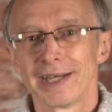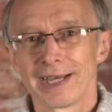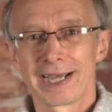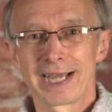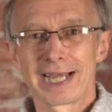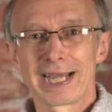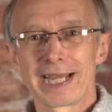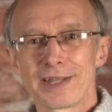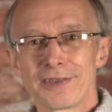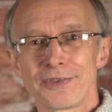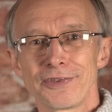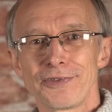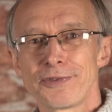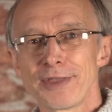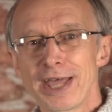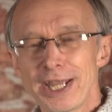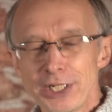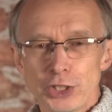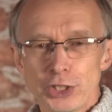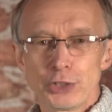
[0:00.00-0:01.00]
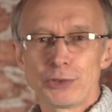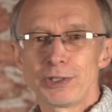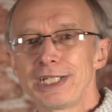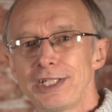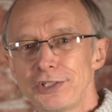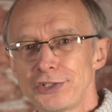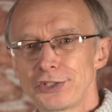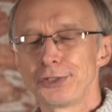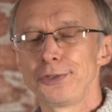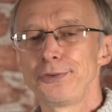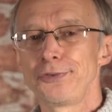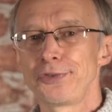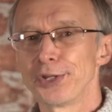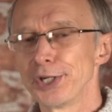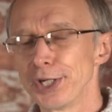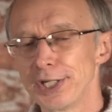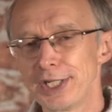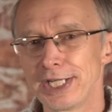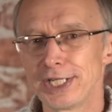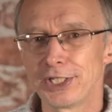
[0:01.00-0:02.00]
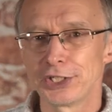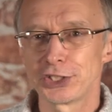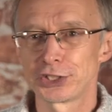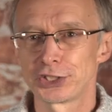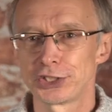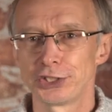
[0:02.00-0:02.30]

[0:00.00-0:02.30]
and then you need 2/3-inch,